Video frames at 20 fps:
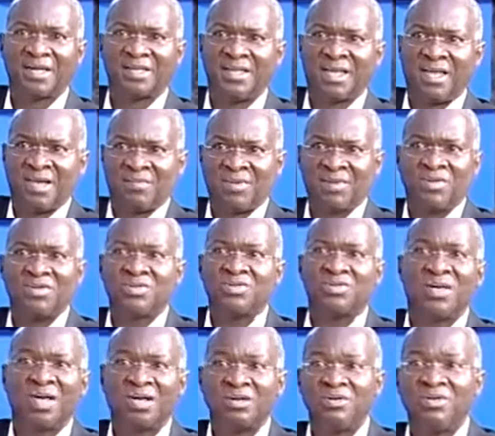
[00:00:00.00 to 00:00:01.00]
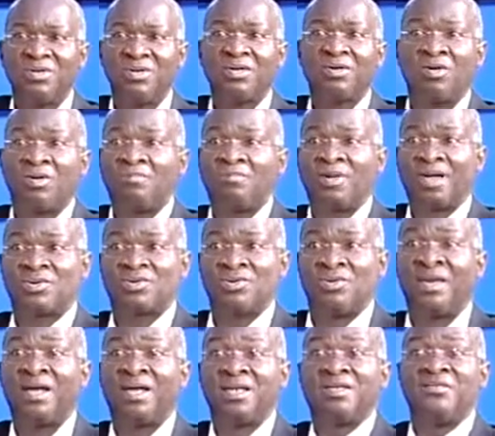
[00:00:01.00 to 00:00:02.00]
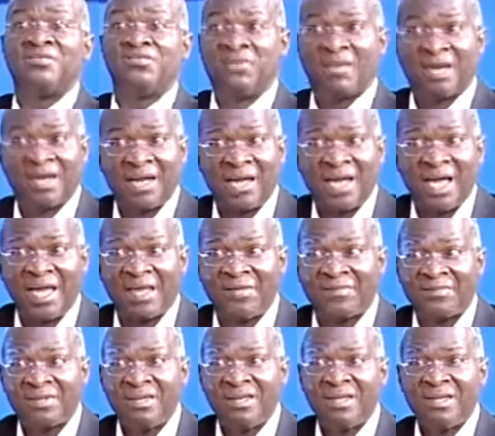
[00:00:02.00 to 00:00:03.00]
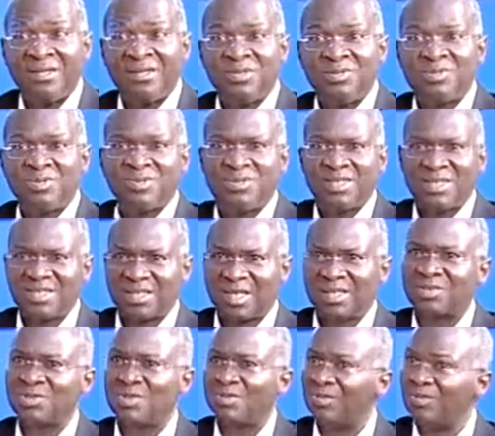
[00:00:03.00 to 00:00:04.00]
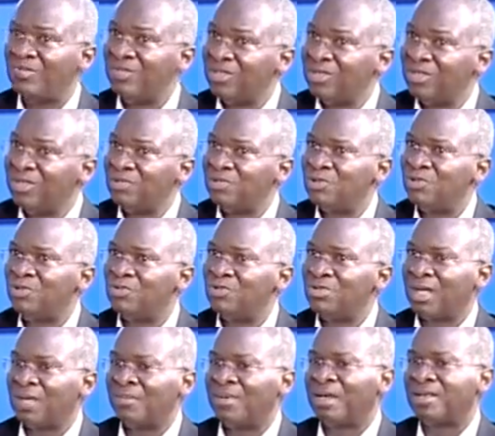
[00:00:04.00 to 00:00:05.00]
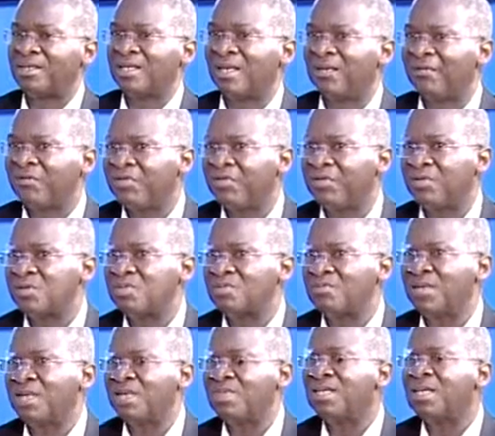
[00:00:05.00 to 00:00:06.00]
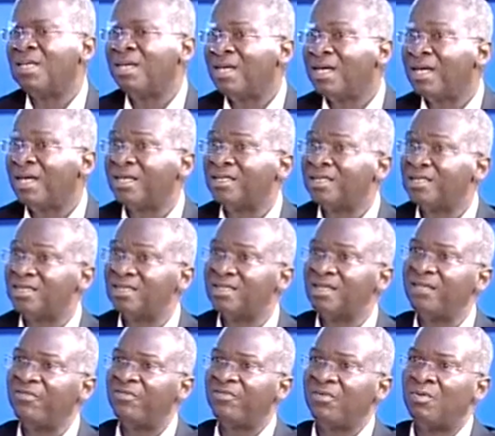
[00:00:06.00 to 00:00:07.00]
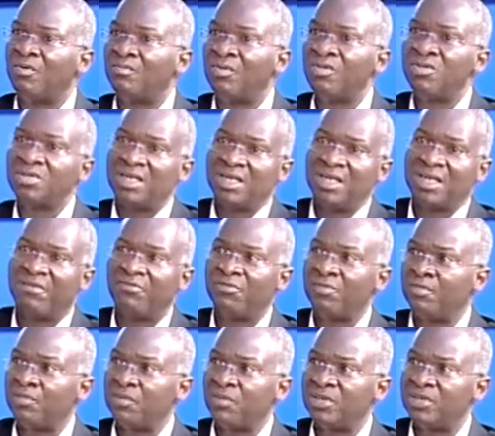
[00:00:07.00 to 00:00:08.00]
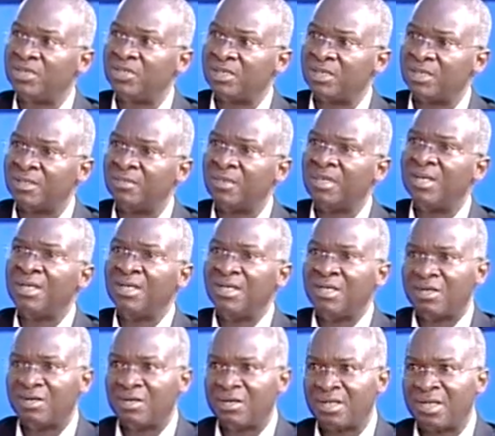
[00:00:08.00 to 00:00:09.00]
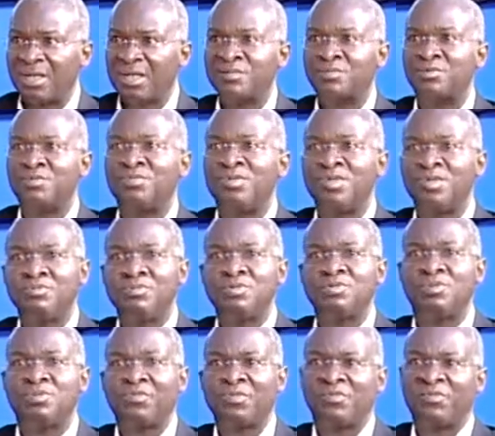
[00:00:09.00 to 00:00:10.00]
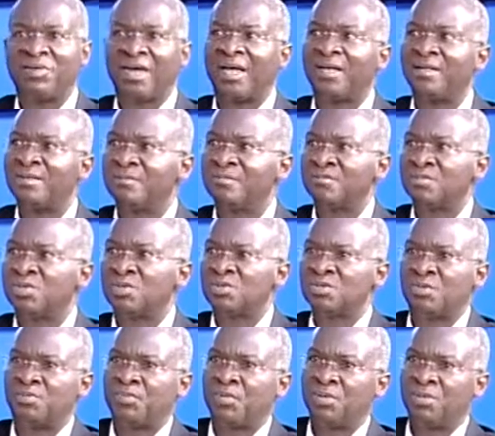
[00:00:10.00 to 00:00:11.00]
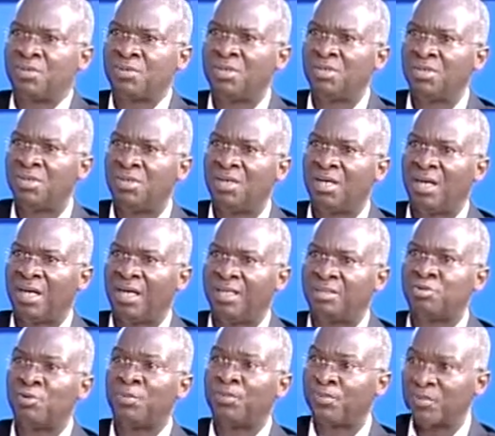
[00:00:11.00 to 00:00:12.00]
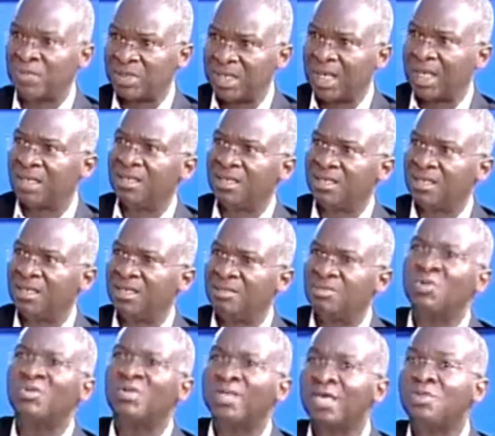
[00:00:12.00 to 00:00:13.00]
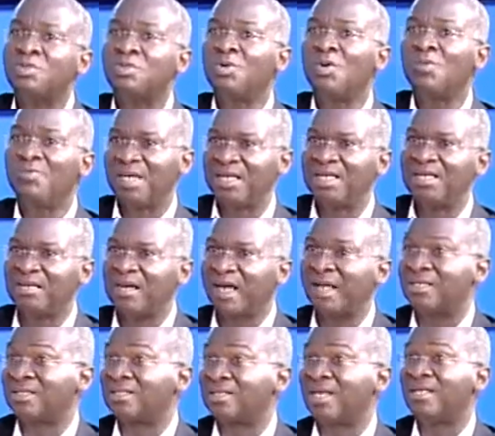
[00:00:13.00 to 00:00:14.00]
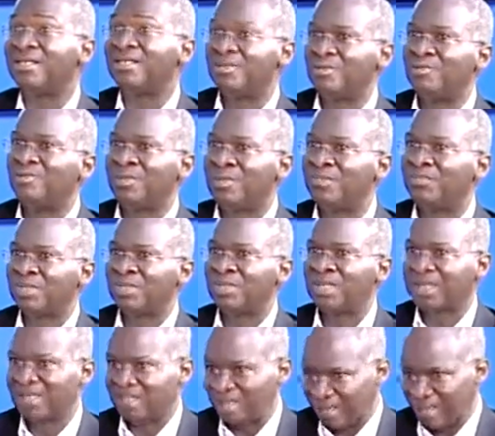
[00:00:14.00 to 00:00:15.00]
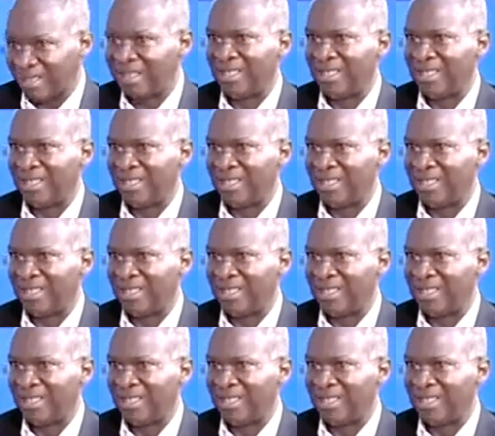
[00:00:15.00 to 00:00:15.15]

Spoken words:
there, because you can only come back to land if you are alive. So these are some of the issues about enforcement and the need for multi-level policing in order to be able to provide support and to protect. So there's so many rights that need to be protected.